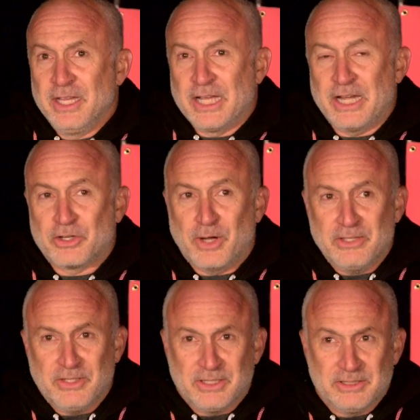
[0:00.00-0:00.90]
kind of
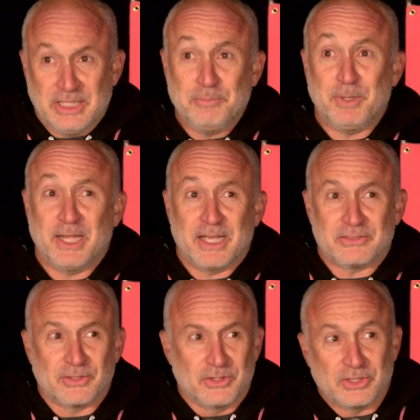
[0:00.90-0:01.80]
crazy
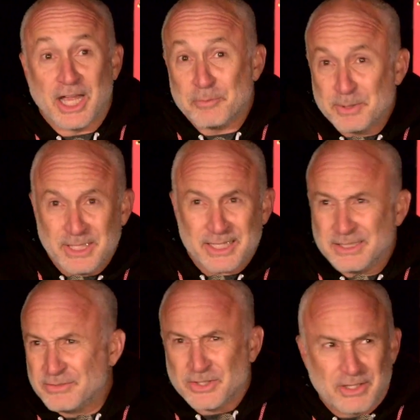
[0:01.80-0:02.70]
DPS or Child
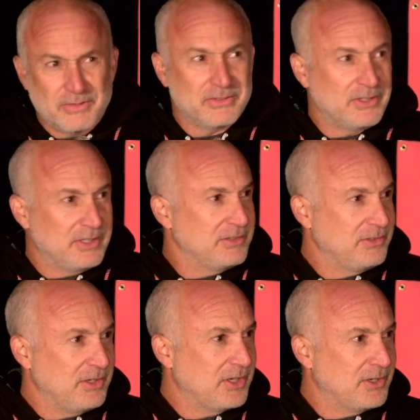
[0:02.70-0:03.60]
Protective Services,